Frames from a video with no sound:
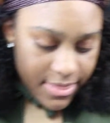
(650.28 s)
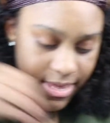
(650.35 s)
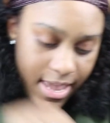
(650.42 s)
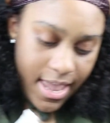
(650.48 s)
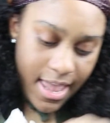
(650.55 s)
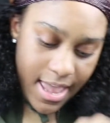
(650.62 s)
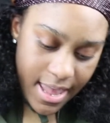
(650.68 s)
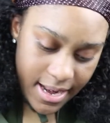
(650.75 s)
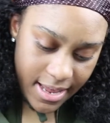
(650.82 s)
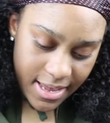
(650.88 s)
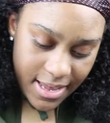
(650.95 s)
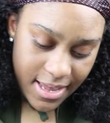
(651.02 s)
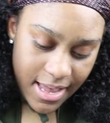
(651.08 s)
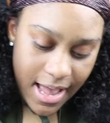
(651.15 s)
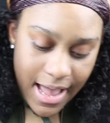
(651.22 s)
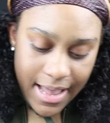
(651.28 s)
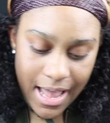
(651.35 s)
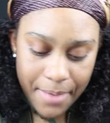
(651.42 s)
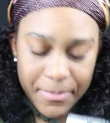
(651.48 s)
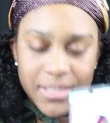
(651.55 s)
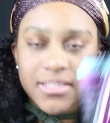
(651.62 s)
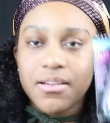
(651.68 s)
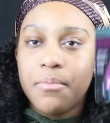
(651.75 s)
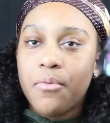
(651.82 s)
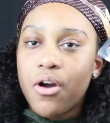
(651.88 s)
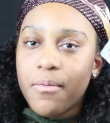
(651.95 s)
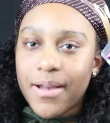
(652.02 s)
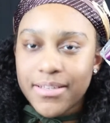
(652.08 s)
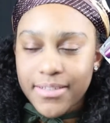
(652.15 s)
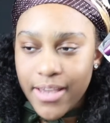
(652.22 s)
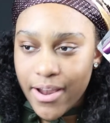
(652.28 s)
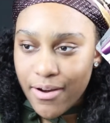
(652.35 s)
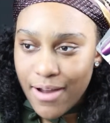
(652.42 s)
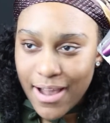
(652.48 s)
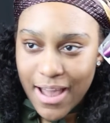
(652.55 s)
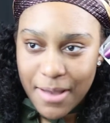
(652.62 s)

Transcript: Then I got me some more mascara.